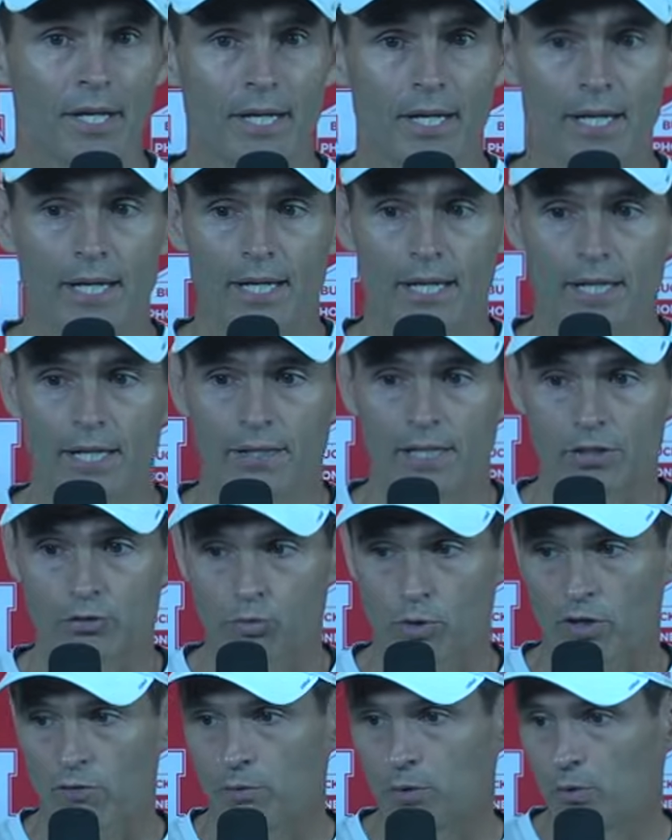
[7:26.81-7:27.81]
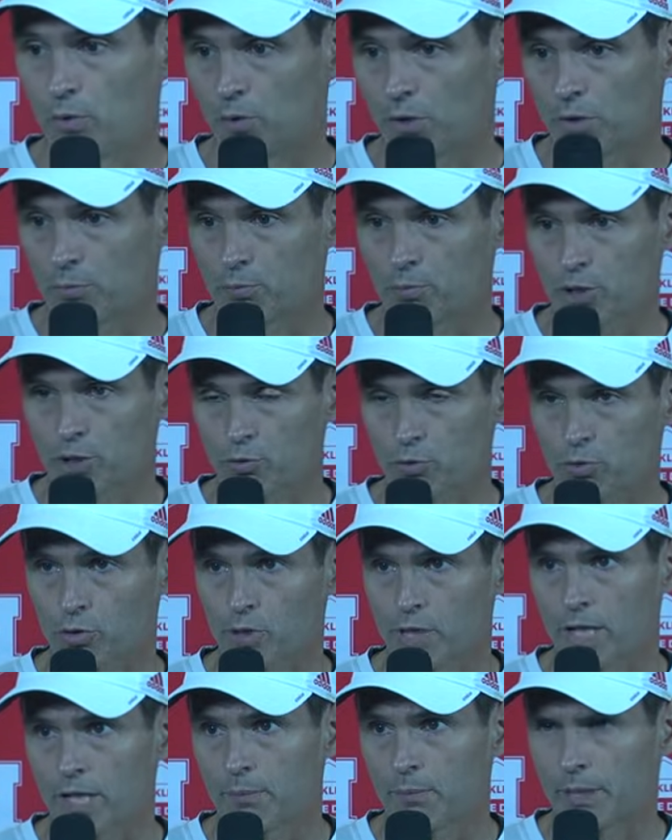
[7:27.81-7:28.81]
And that's what I've been really impressed with
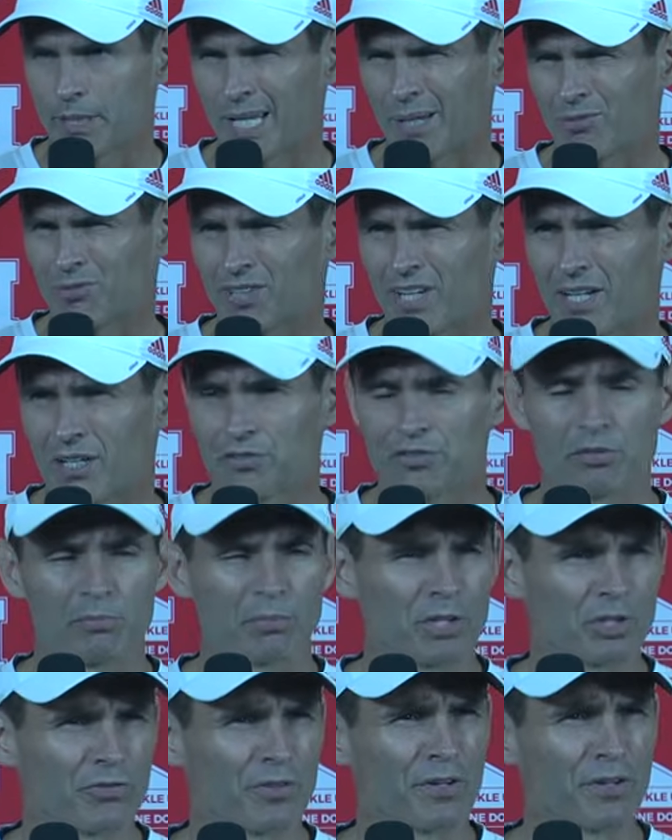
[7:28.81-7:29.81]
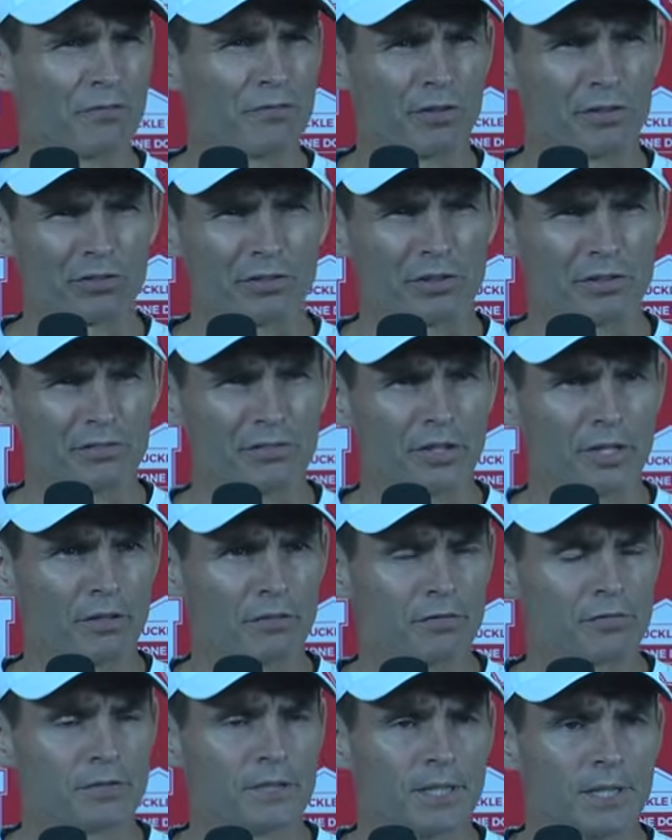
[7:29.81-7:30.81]
Gabe. And Gabe's talented, but he's very physically
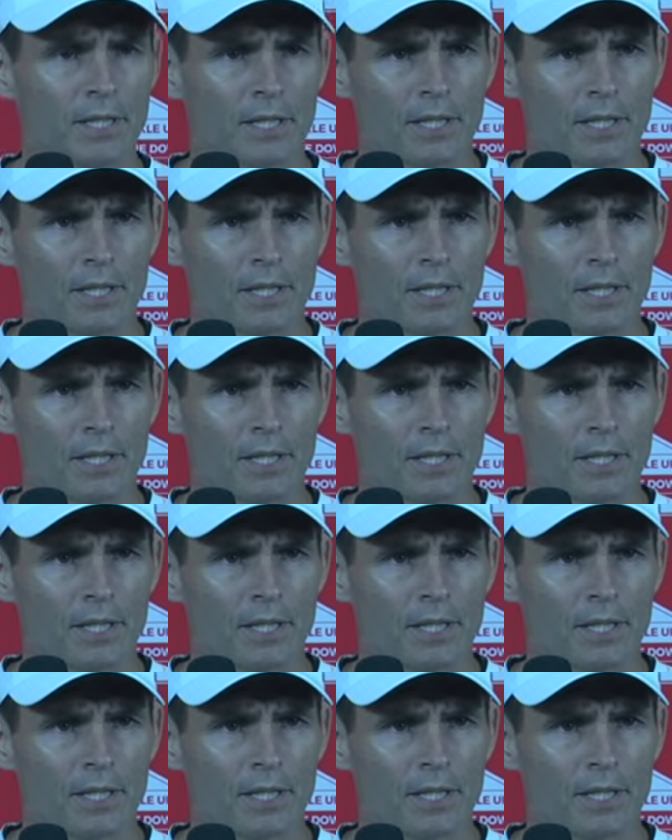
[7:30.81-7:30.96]
tough.